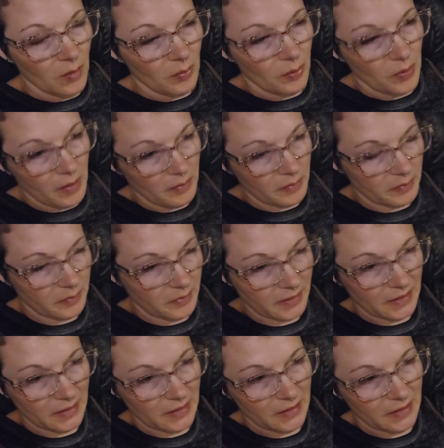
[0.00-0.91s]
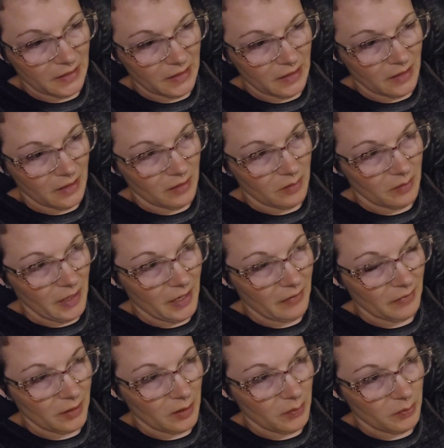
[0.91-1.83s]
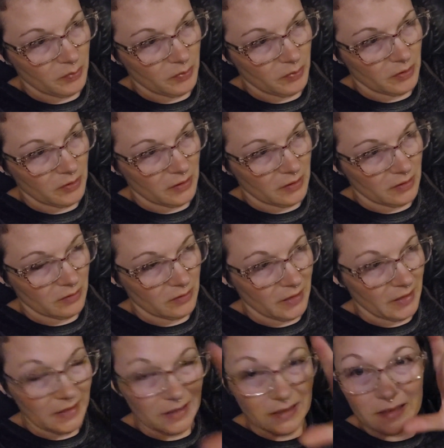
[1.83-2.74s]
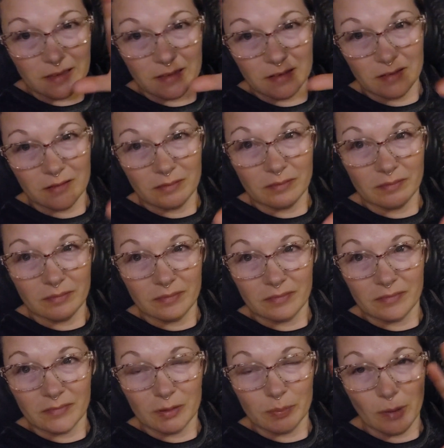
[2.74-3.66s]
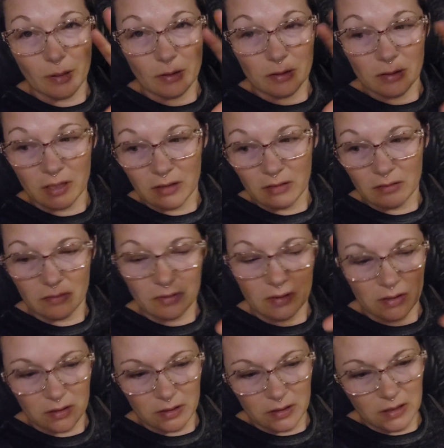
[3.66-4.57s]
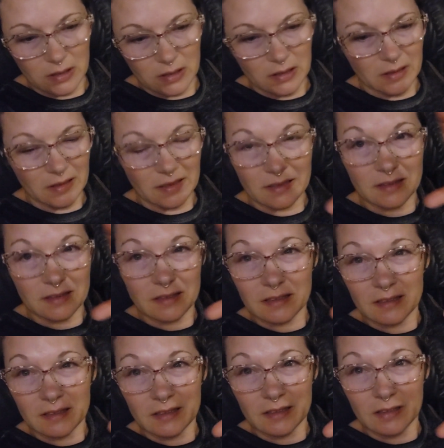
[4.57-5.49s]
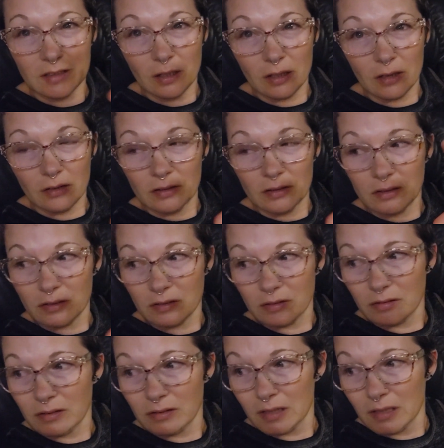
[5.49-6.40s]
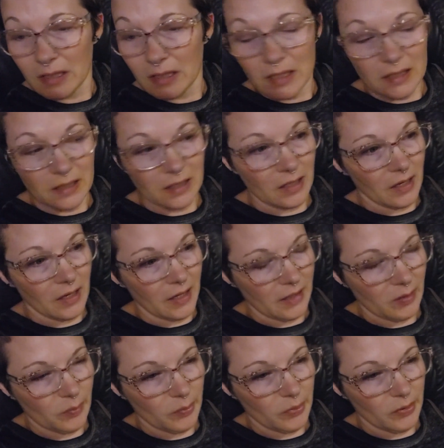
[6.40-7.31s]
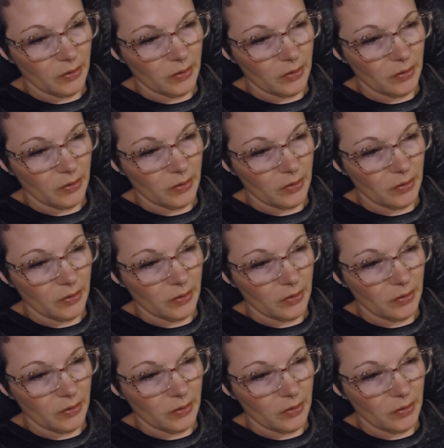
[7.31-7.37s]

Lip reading: I'll probably, I have a couple more little like small shelves, like 6 inches tall, that I can